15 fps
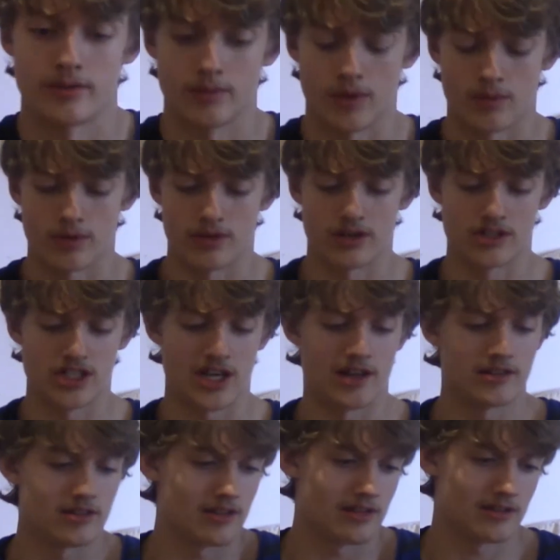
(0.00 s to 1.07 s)
What were the
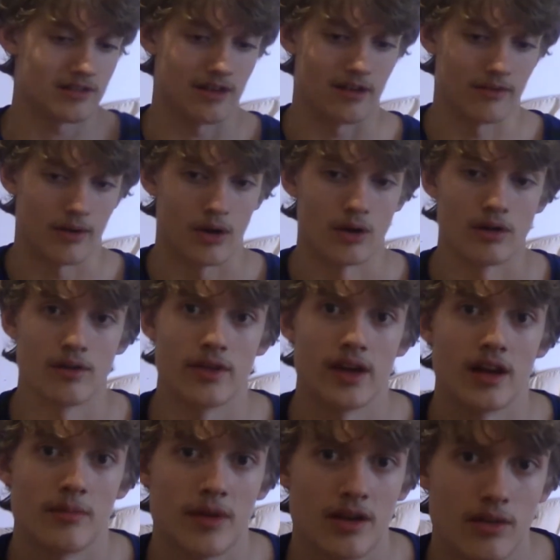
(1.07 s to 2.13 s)
chances of all of the
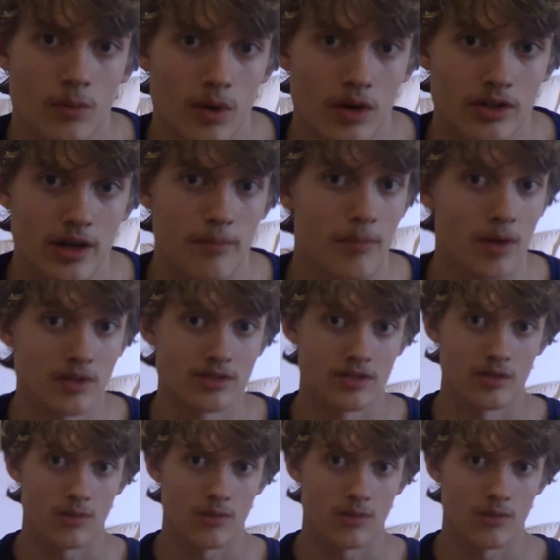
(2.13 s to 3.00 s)
enemy of the world and most of the